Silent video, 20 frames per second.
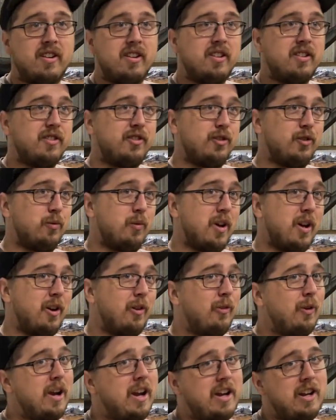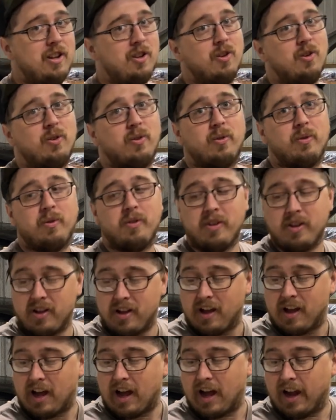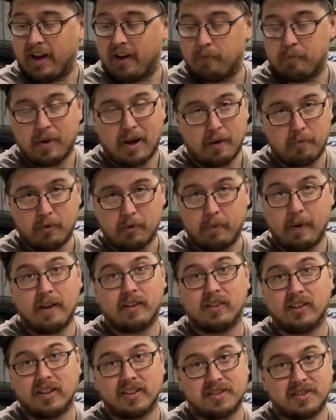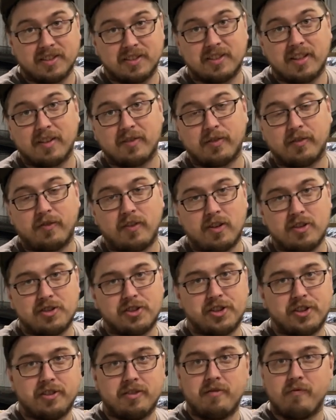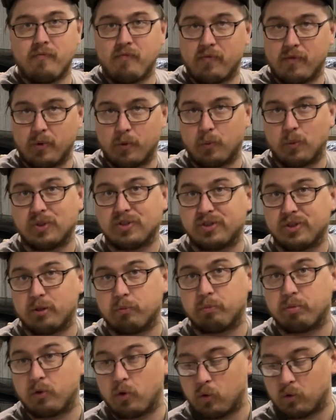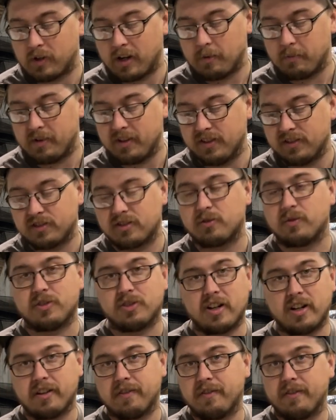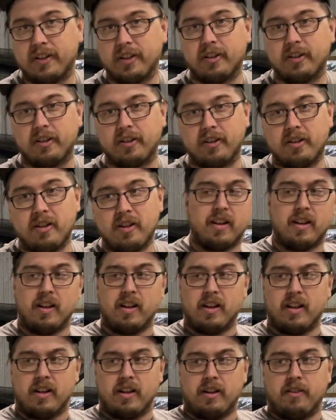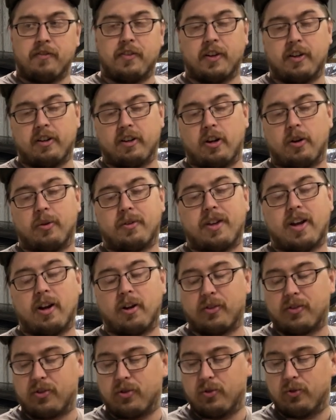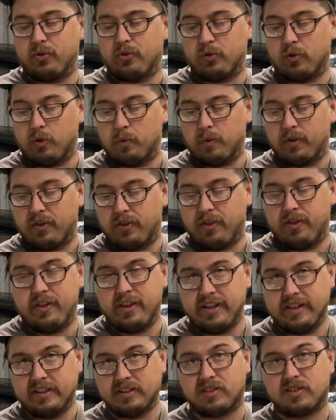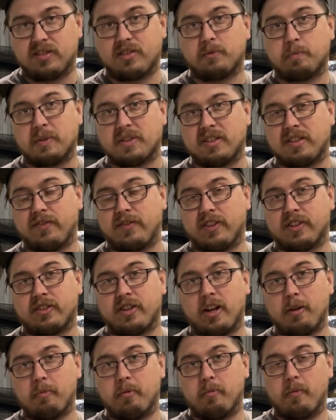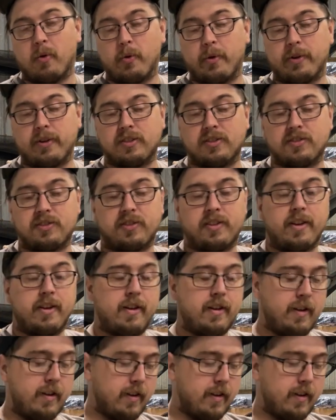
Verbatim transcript: Do you want a radio? I have pop-up headlights, these have to function. We're still programming these because we're trying to figure Figure out how to do it with these specific type of motors.